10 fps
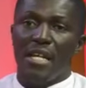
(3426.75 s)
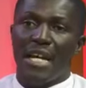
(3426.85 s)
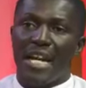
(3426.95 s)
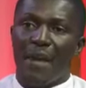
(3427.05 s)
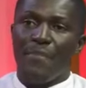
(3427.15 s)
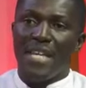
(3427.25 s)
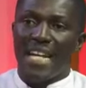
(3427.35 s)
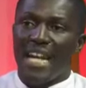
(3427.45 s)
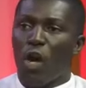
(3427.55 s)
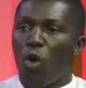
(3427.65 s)
It can be
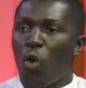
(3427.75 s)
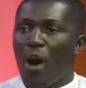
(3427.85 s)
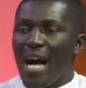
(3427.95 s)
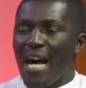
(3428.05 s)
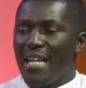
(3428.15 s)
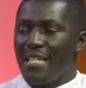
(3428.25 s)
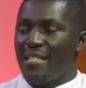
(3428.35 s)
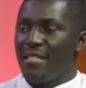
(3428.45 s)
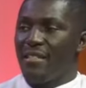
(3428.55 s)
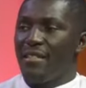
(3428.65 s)
an
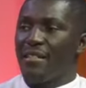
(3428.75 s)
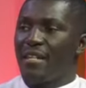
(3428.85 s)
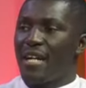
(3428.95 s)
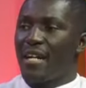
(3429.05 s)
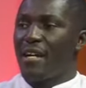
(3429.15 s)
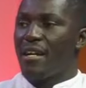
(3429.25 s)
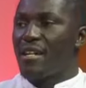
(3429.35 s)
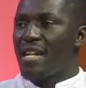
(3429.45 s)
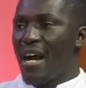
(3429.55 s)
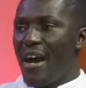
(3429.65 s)
acquired
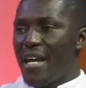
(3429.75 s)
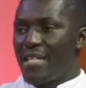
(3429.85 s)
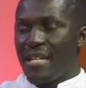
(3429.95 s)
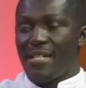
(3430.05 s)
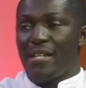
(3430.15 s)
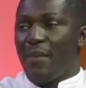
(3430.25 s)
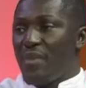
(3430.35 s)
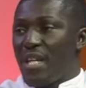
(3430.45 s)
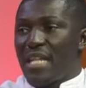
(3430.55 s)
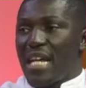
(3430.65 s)
character,
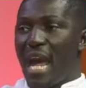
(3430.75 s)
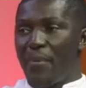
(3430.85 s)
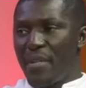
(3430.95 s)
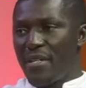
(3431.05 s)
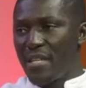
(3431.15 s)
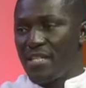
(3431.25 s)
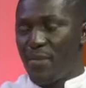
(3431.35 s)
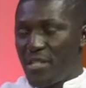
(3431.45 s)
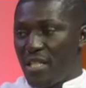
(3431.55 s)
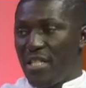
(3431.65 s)
something that happened,
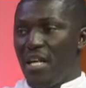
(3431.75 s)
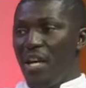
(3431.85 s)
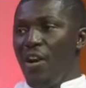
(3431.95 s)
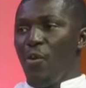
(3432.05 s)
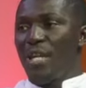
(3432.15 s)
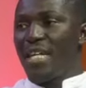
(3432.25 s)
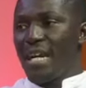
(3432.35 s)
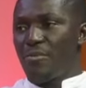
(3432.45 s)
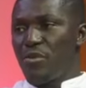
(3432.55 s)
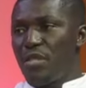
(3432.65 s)
especially when it
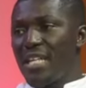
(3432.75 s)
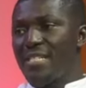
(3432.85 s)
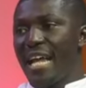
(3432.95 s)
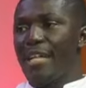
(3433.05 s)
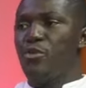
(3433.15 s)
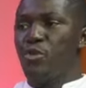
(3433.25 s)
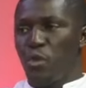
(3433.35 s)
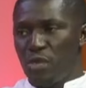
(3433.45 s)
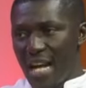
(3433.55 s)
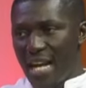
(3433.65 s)
comes to things like soul
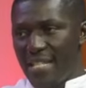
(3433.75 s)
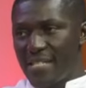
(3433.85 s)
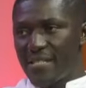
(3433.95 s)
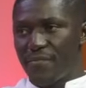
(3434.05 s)
ties.